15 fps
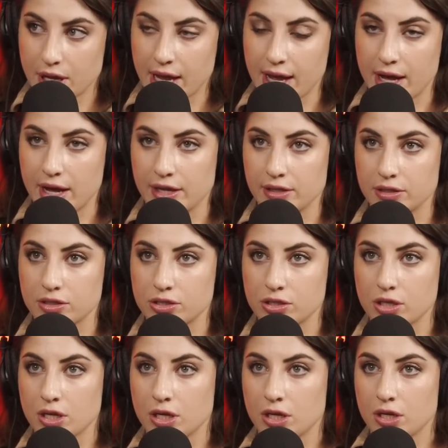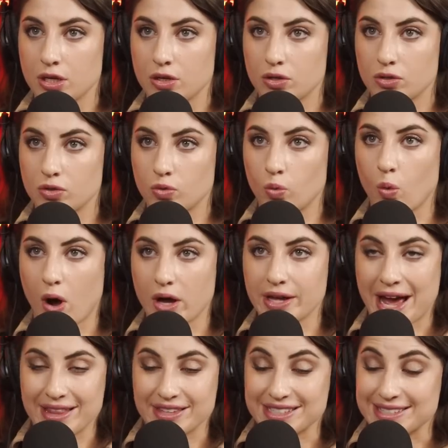and
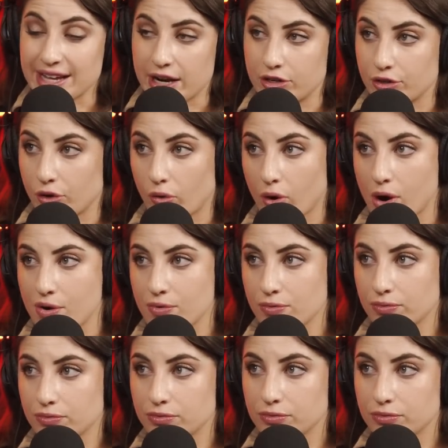had the desire to grow.